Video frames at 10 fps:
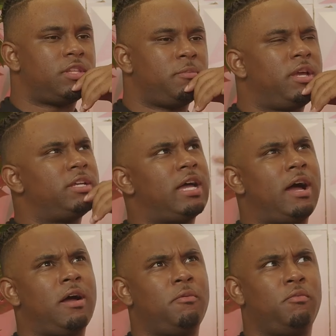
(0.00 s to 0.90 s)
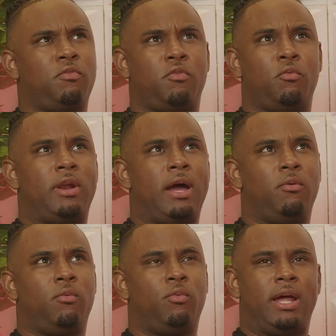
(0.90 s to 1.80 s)
Because I, from when
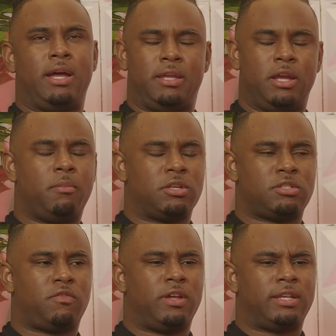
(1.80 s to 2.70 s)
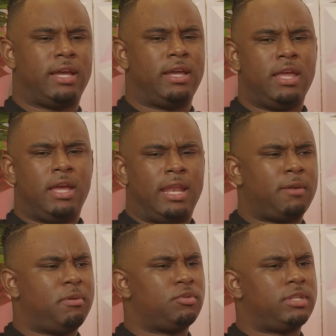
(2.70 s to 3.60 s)
I when I hear about stuff like that, a lot
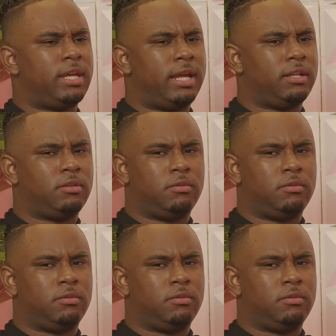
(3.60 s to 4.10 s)
of people say like